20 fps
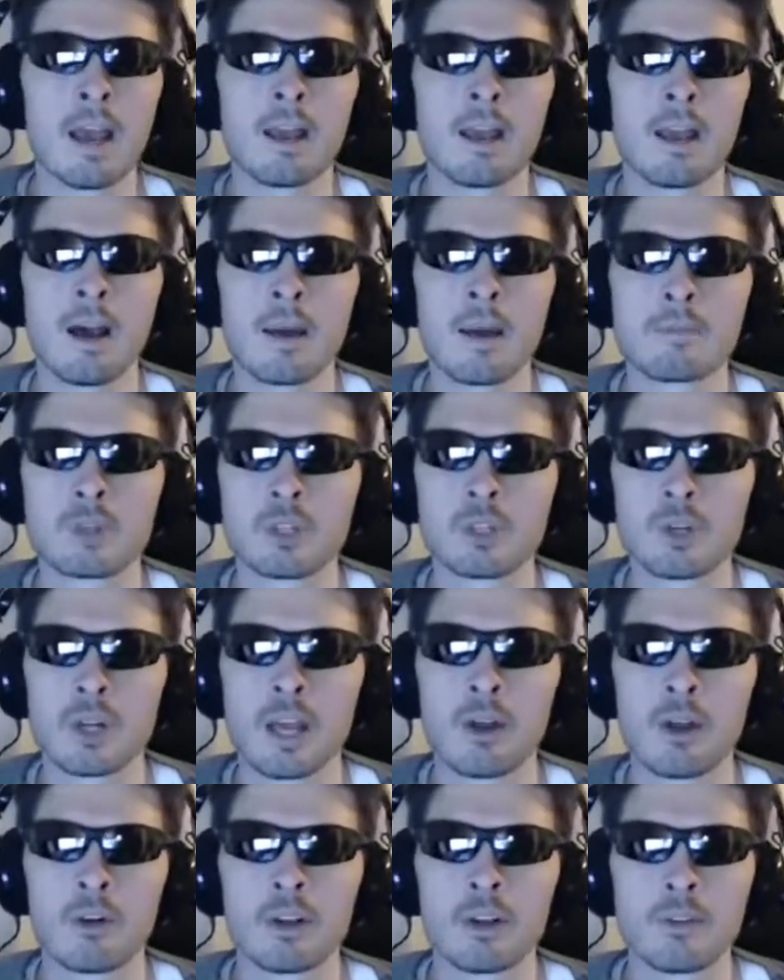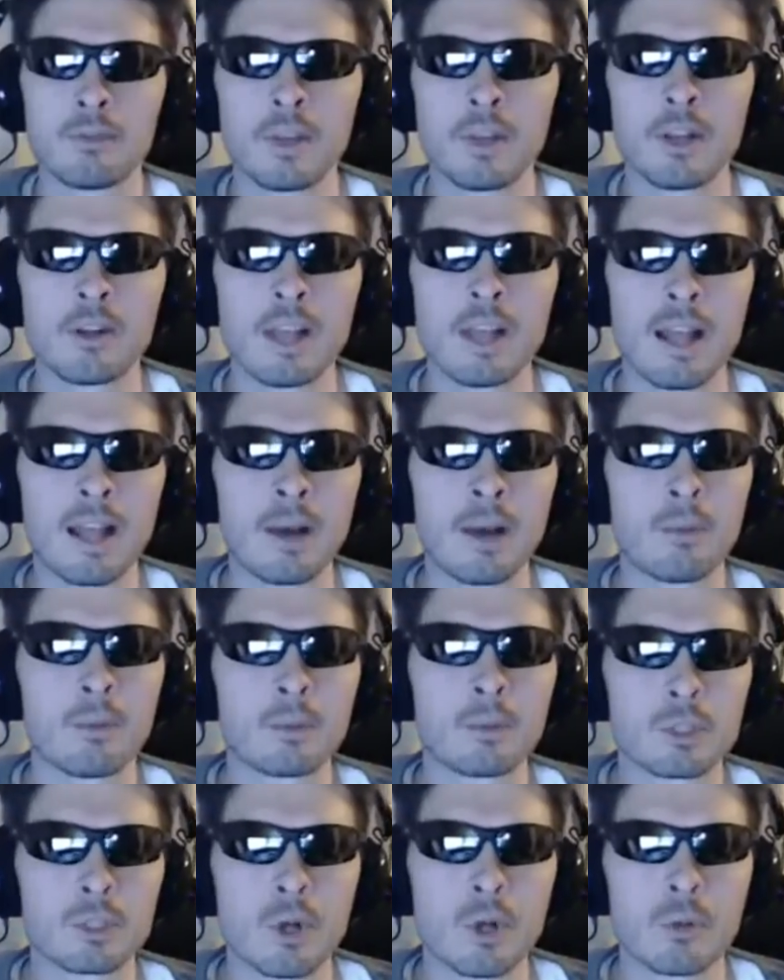I'm sure they already figured that out when we
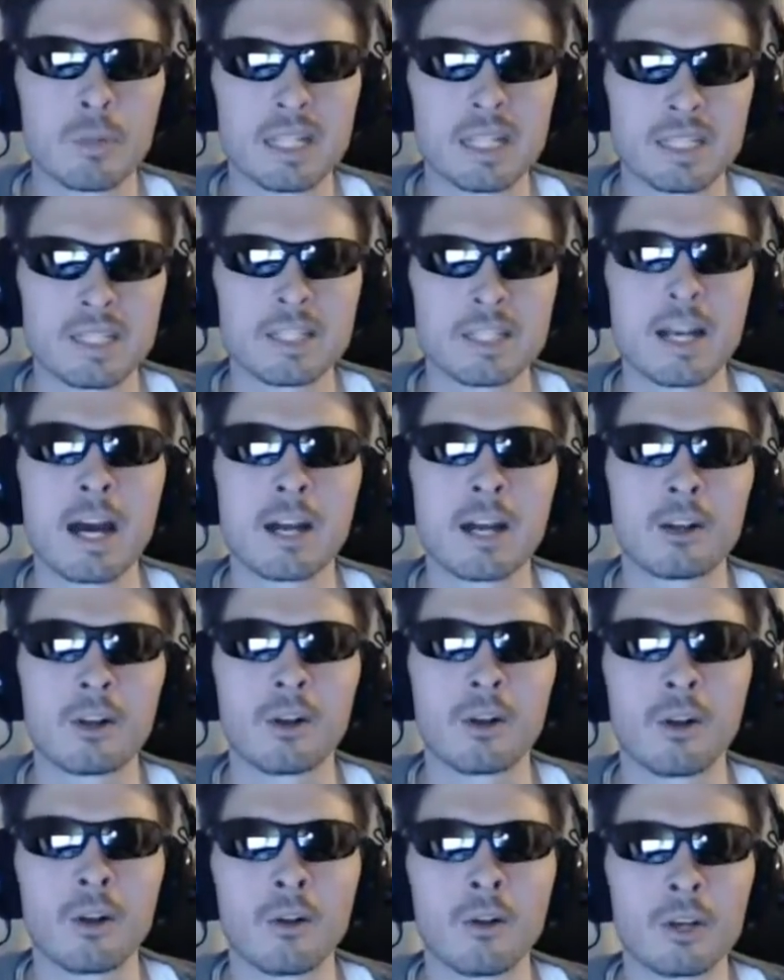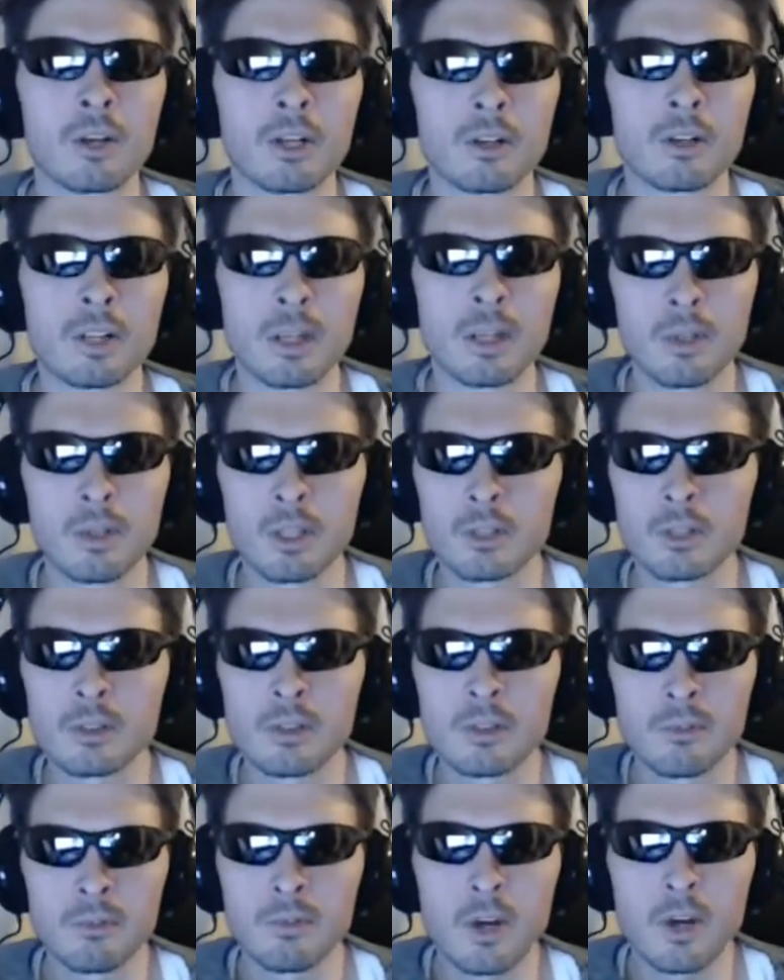were talking about soccer earlier, and they were like, "What
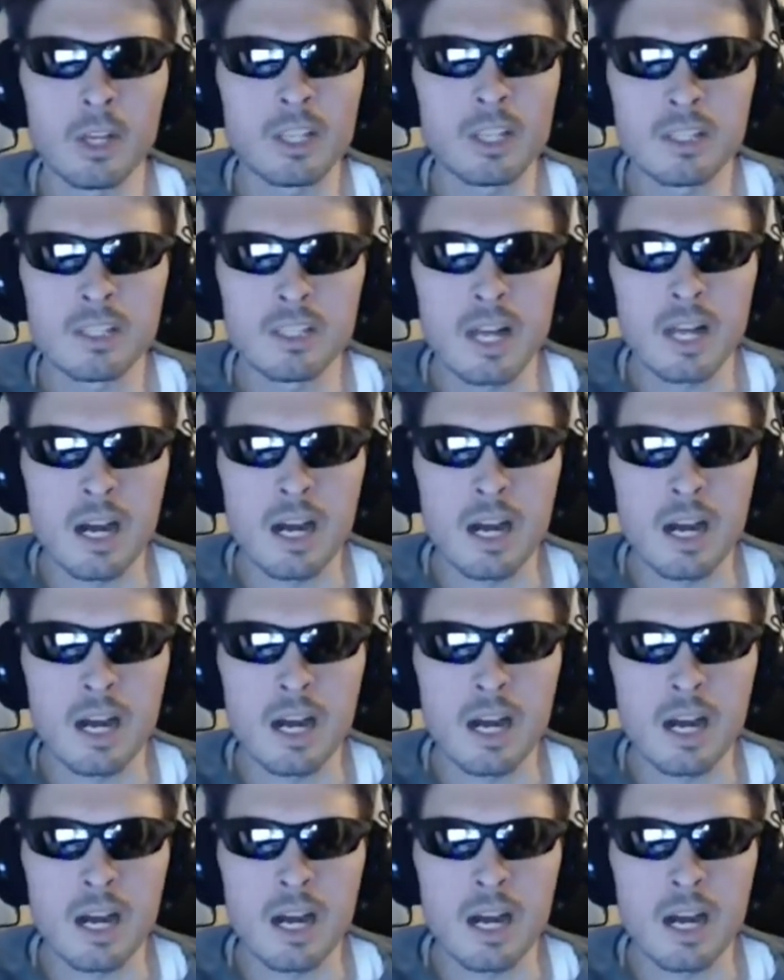the fuck is soccer?"